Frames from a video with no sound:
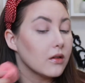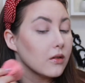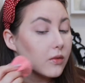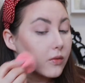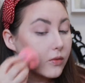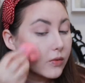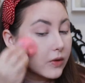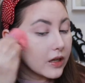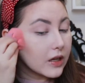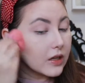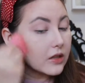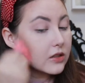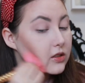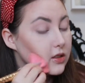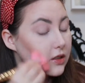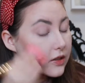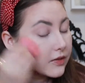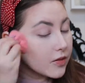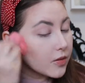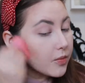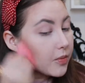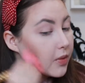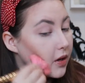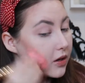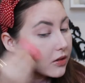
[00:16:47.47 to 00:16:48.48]
We actually
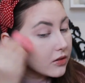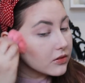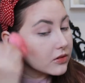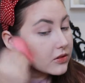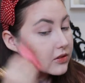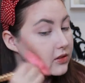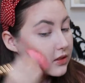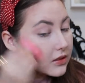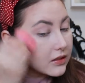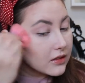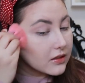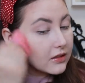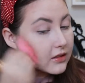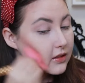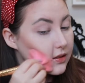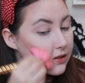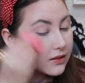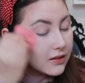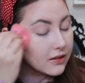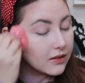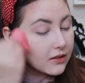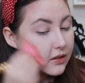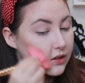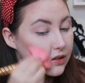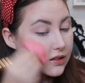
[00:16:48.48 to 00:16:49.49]
have a policy
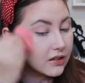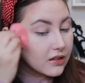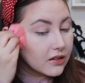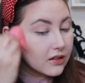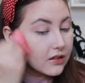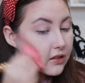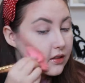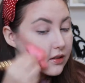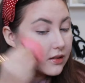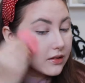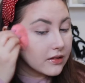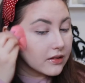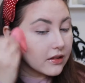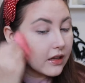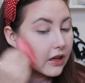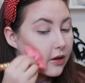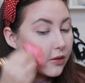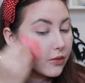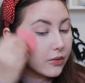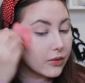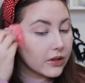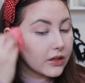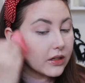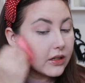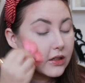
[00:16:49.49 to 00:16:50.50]

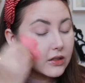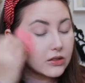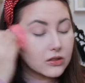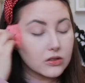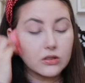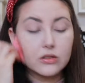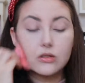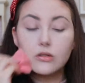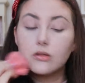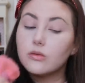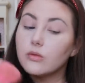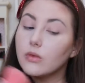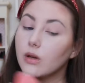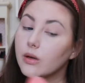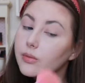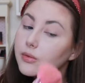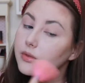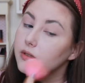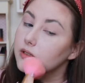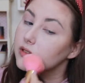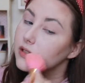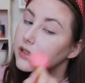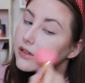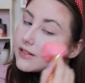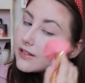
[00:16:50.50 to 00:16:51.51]
that we need to
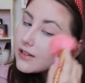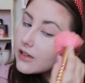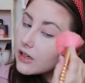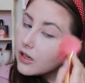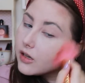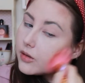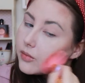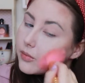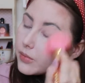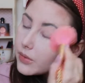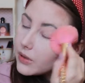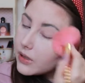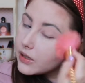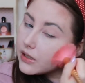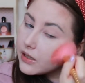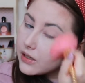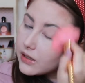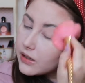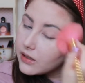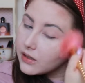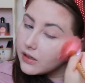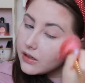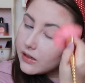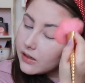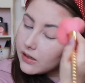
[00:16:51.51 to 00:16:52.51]
represent the
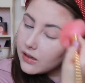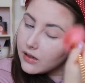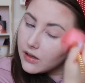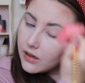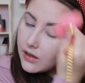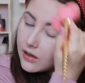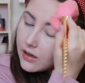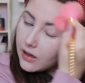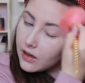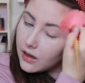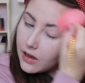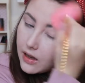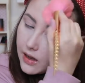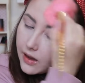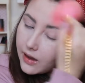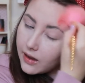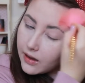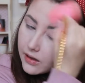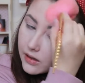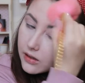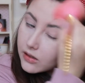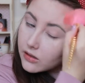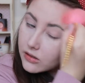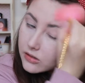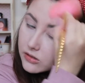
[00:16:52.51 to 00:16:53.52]
company
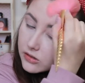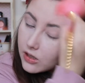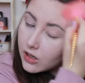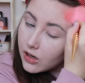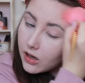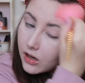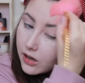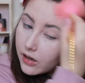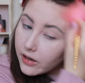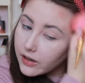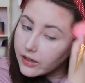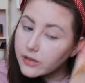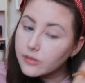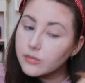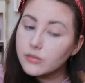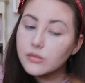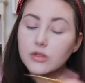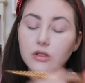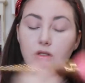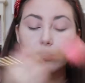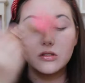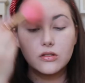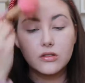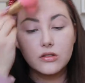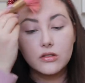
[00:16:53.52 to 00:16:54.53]
at all
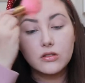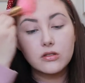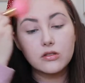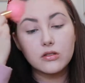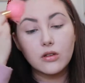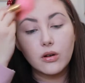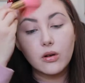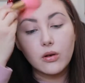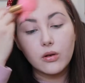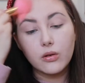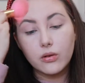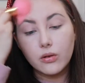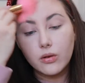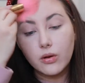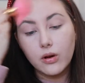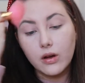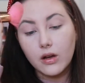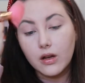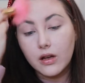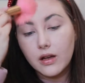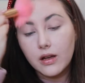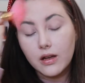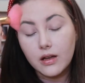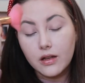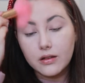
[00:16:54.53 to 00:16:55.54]
times. So
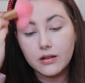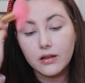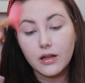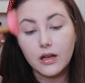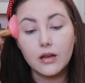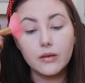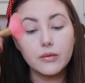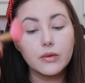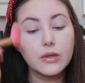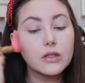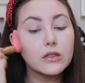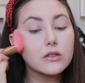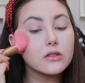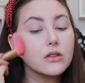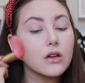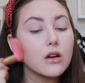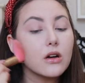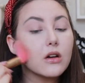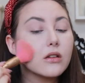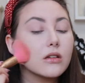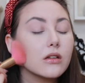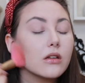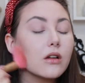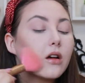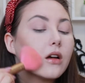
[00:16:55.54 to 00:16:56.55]
that means
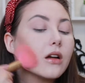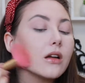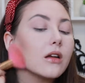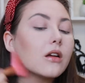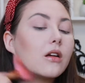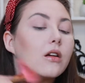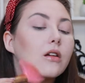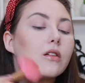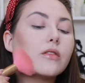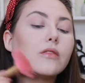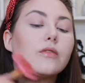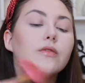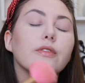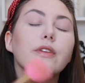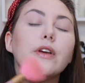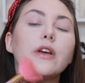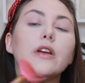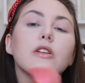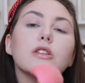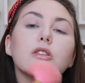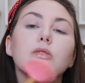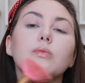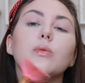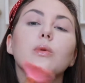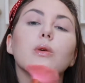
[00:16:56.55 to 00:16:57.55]
online, on
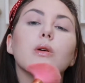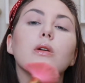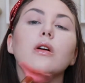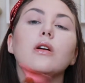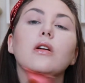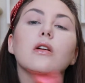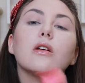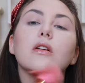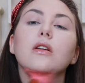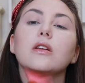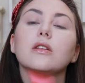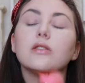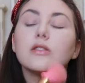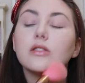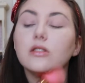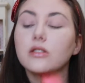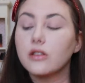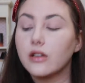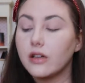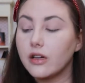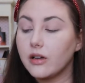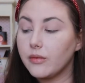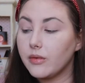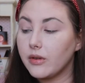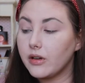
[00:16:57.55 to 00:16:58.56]
Facebook, on
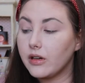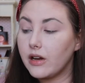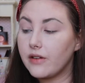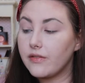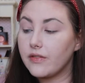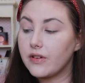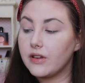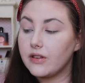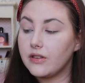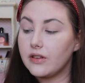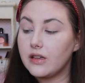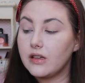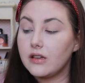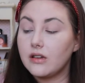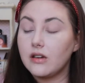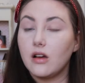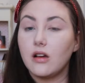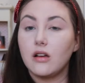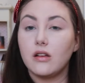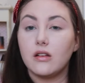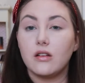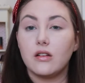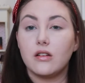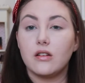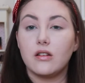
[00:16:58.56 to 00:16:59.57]
Instagram, on everything.
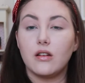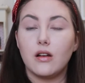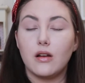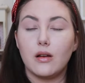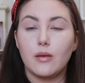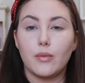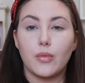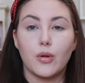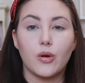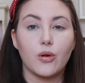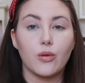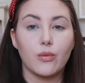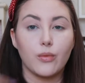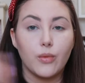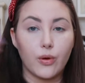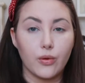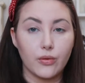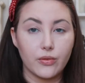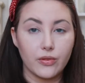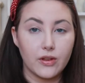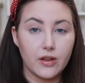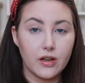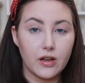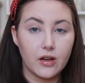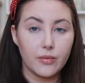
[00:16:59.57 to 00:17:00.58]
Not
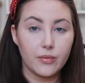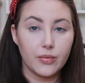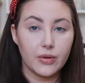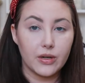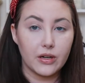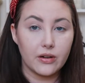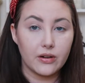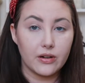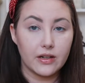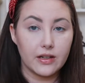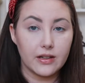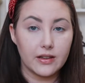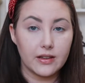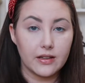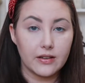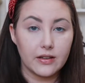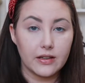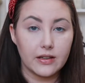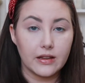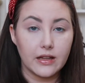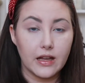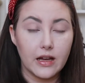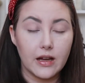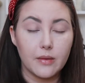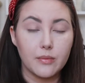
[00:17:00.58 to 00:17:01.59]
promote the company or anything
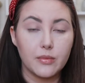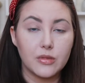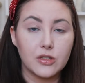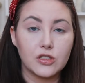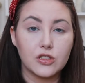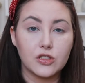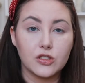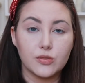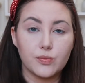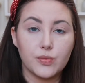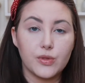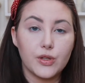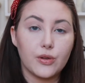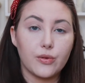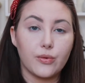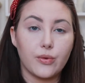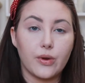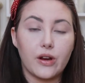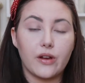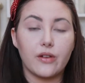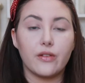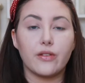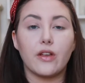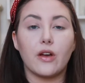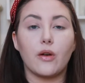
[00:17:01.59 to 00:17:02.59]
like that, but just be
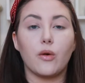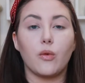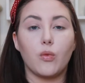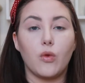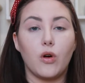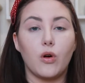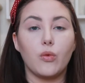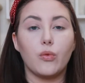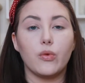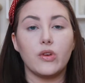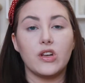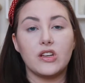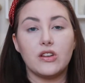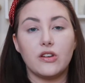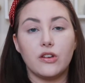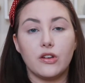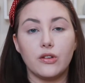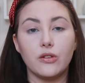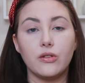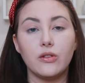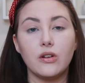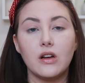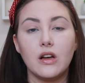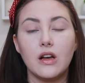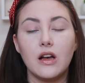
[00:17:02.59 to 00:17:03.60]
aware that what we
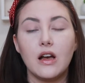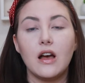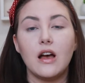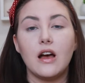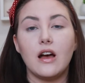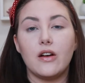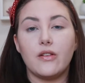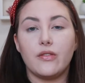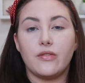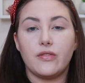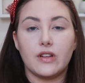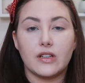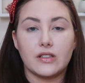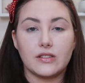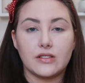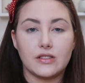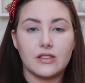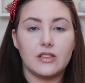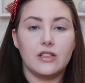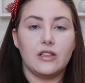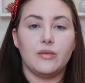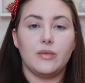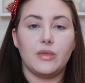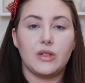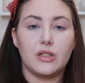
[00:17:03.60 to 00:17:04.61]
do affects
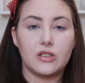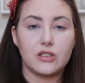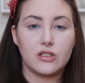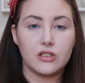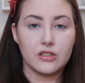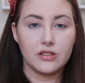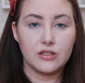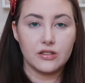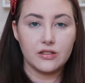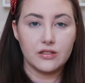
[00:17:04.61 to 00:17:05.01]
the image